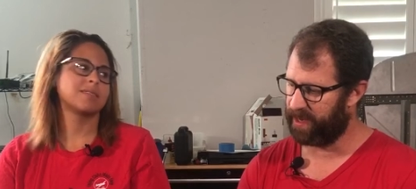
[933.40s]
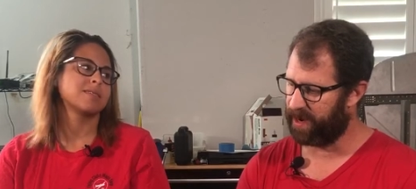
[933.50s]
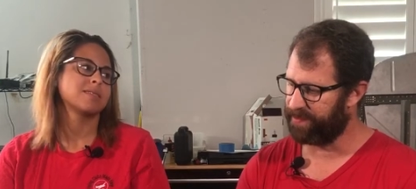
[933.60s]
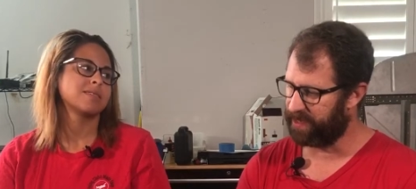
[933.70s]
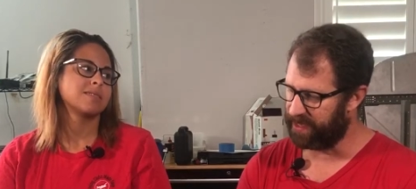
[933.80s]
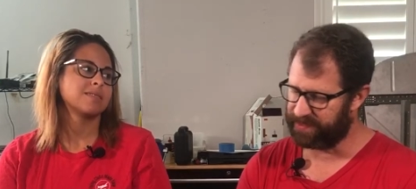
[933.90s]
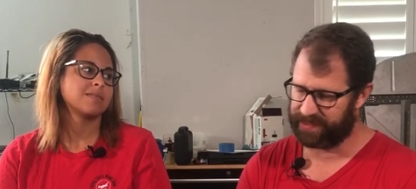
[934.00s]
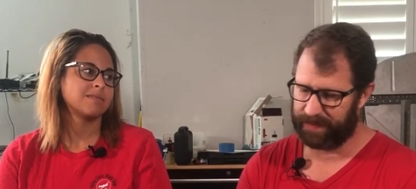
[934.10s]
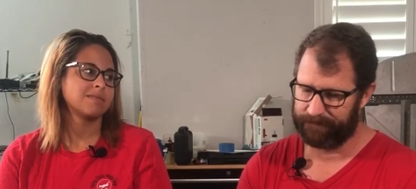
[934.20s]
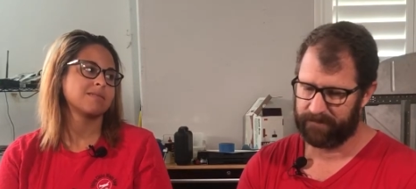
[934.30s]
Speaker 1: Get on the
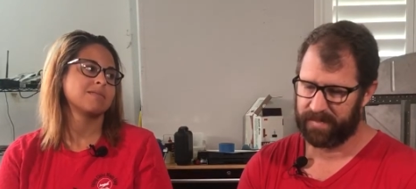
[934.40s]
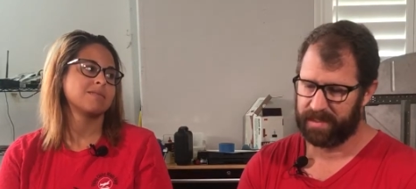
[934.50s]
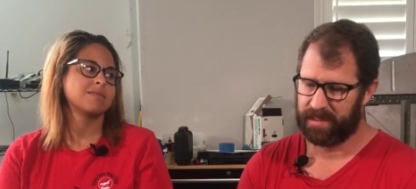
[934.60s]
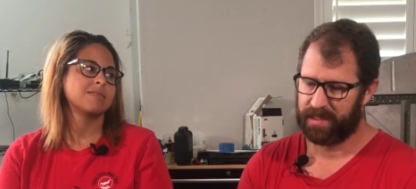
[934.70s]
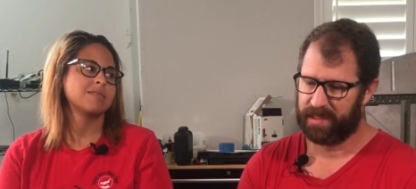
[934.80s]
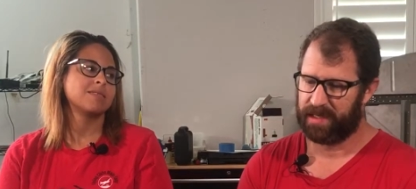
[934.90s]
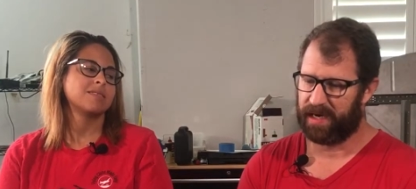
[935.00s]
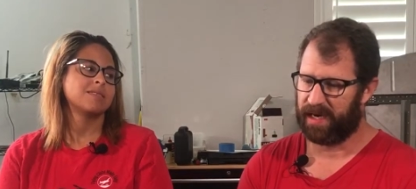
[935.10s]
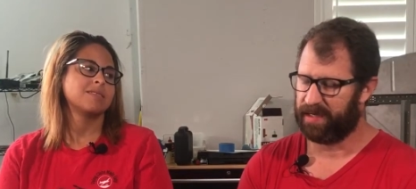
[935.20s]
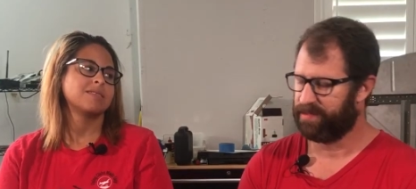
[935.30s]
list.
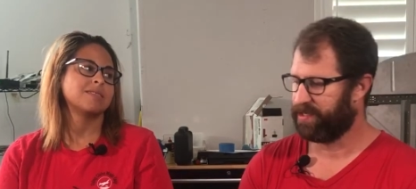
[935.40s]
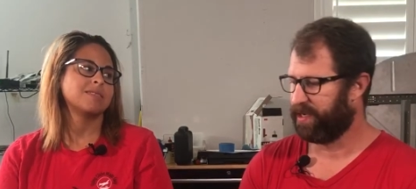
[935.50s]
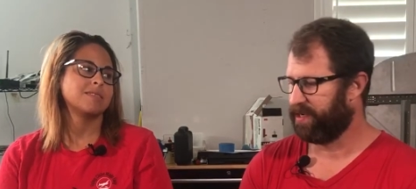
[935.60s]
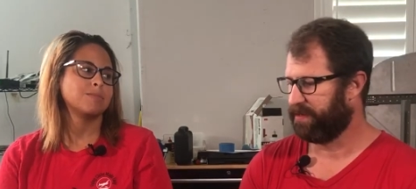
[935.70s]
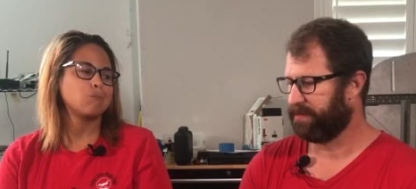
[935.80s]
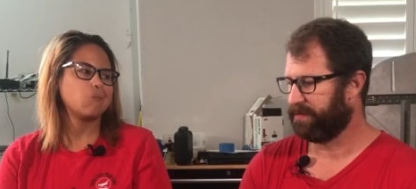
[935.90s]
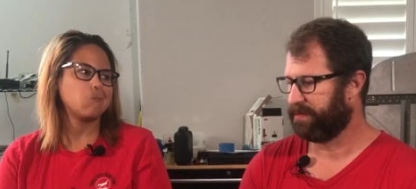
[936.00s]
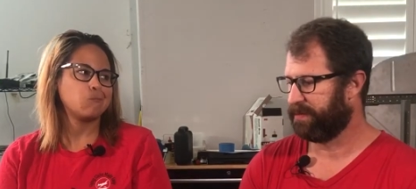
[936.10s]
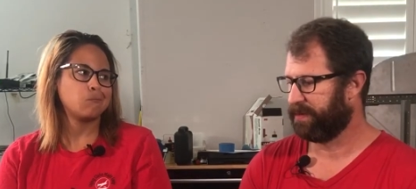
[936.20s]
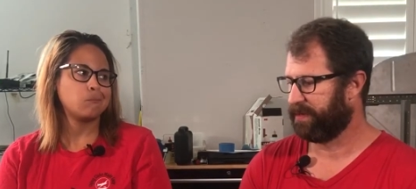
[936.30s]
Uh, so,
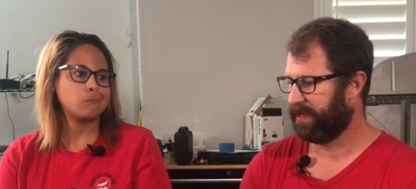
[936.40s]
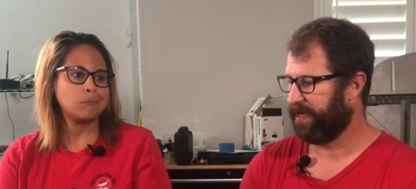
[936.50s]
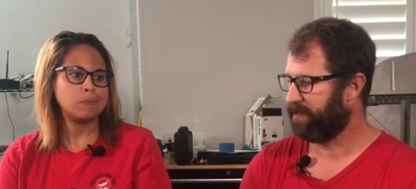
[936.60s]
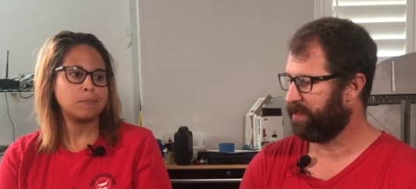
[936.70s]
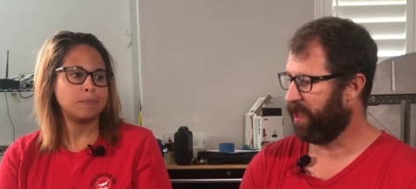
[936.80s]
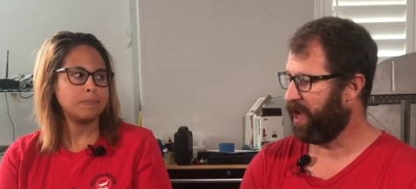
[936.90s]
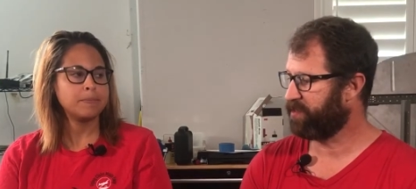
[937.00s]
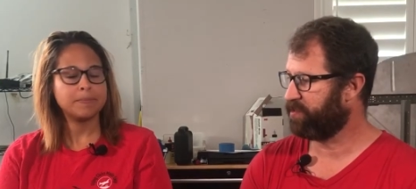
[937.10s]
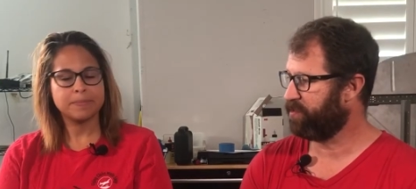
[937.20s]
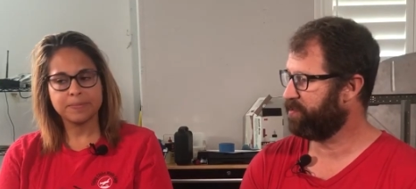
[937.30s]
yeah, a
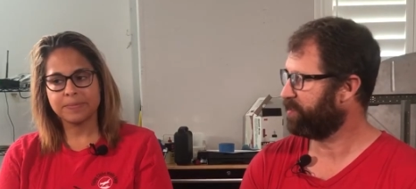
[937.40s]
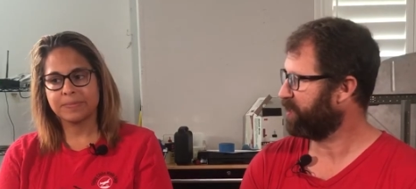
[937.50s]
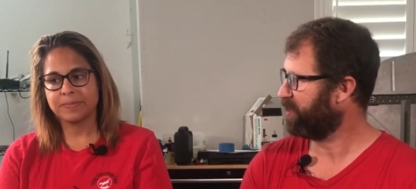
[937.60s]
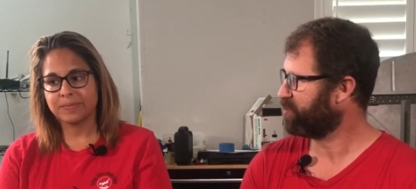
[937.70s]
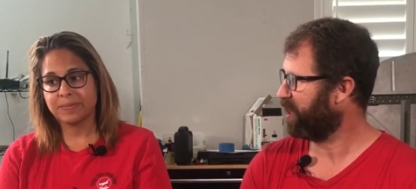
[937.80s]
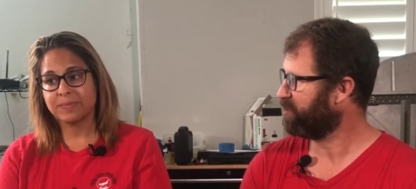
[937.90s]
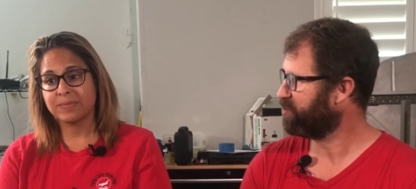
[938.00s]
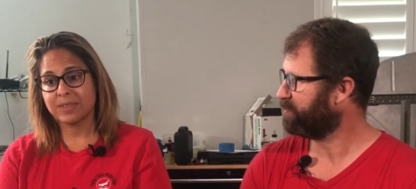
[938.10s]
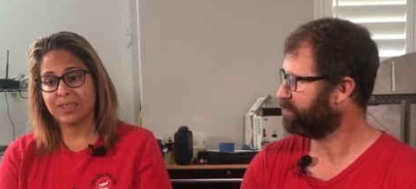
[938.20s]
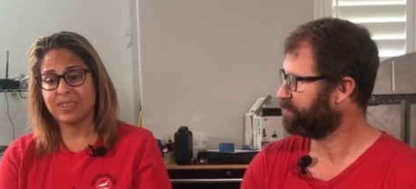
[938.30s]
lot to do this
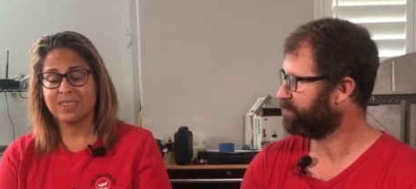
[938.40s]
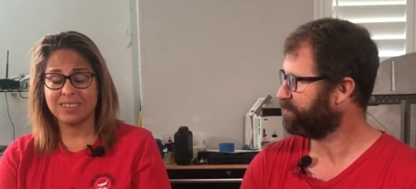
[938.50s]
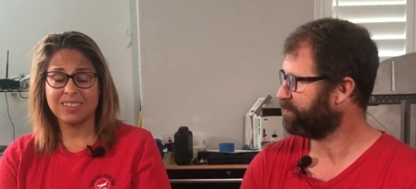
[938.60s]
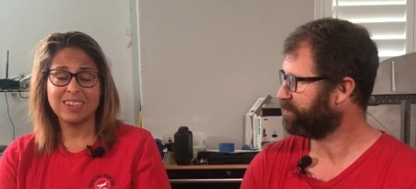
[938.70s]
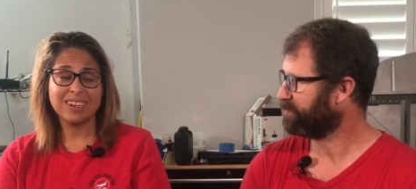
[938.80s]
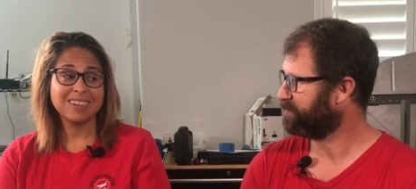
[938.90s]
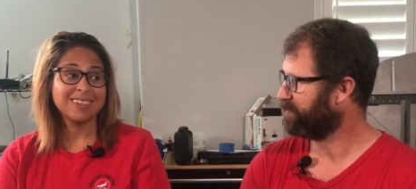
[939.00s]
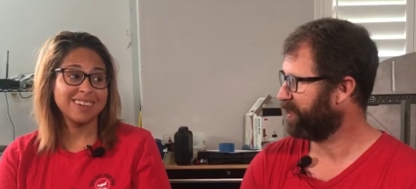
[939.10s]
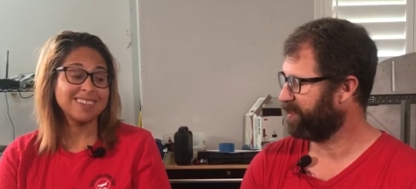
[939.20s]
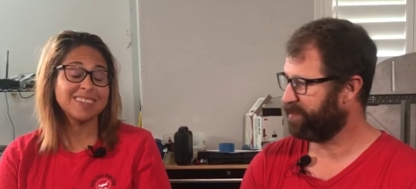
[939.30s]
Oshkosh.
Speaker 2: Yeah,
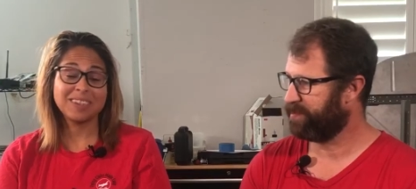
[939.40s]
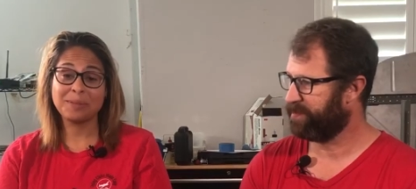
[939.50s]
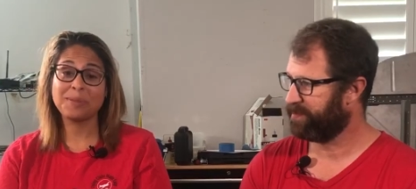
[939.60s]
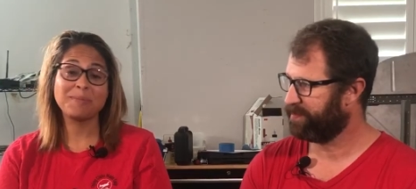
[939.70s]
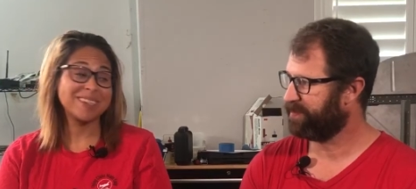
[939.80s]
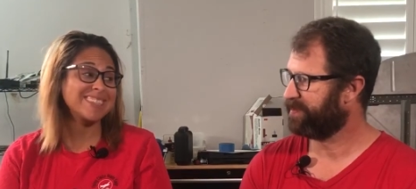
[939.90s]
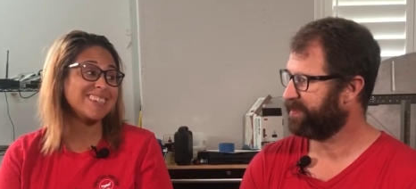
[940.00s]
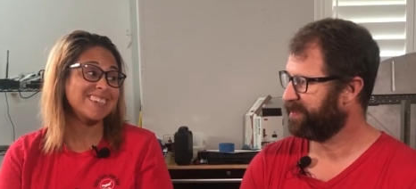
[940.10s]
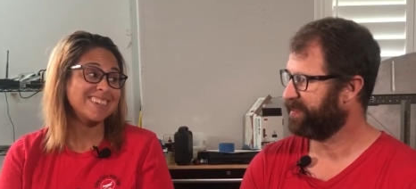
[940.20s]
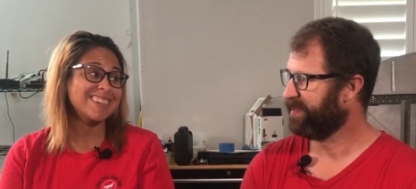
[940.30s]
Good. it's going to be
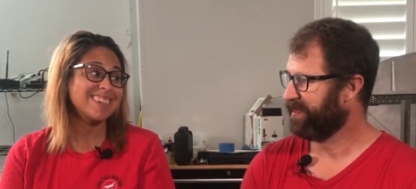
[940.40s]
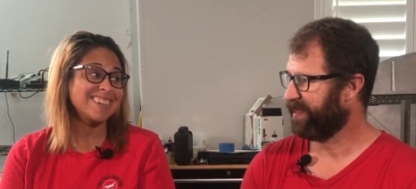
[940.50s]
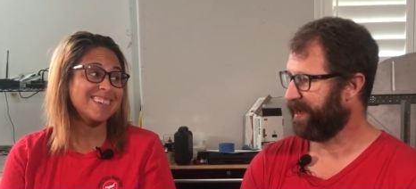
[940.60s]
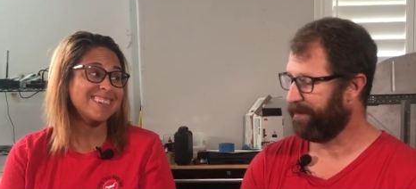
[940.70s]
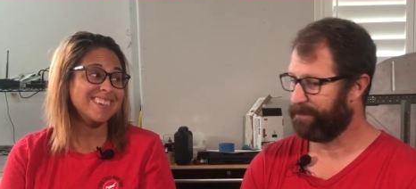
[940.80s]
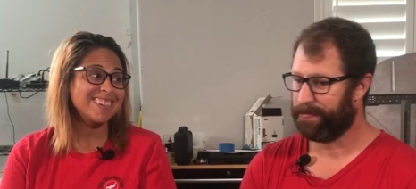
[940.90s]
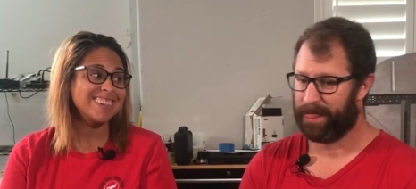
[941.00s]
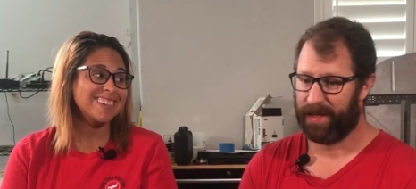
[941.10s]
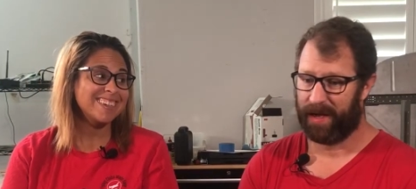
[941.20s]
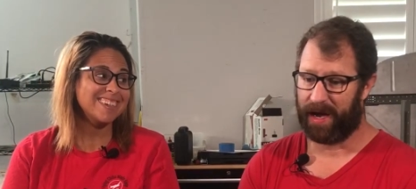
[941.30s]
busy.
Speaker 1: Yep.
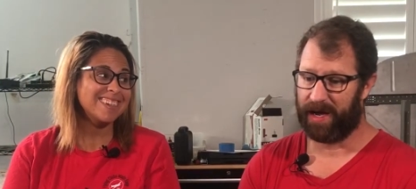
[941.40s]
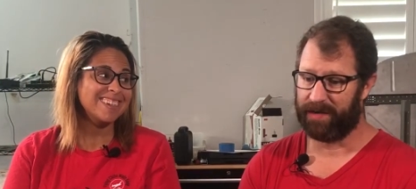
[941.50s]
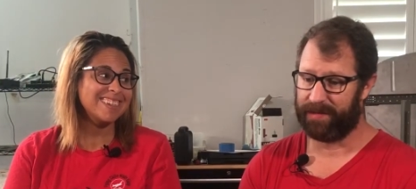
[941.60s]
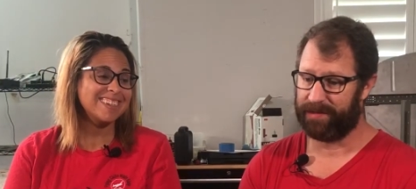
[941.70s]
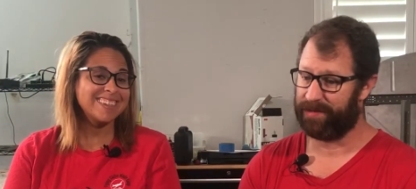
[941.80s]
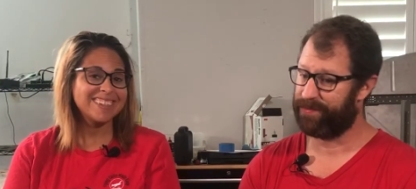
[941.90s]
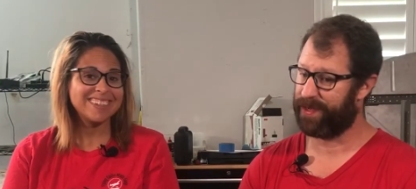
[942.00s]
Uh, and don't